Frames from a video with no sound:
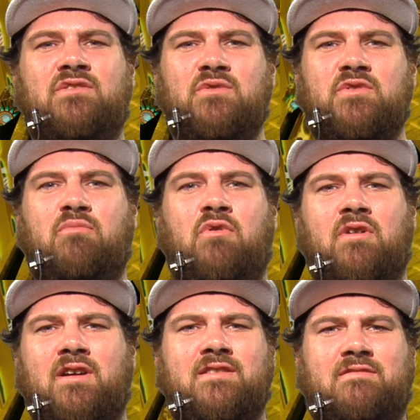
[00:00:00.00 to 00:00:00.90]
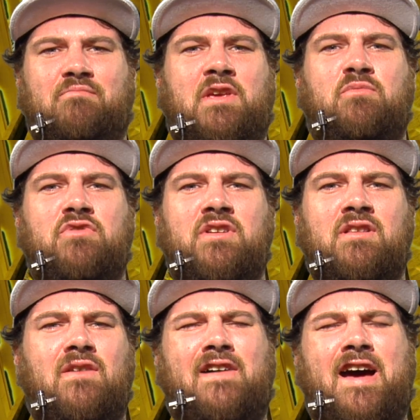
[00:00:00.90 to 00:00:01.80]
news report on people that
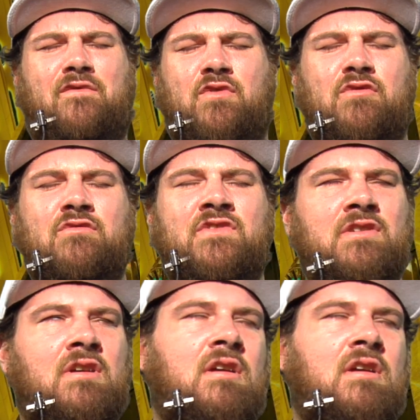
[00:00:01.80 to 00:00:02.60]
love hot foods.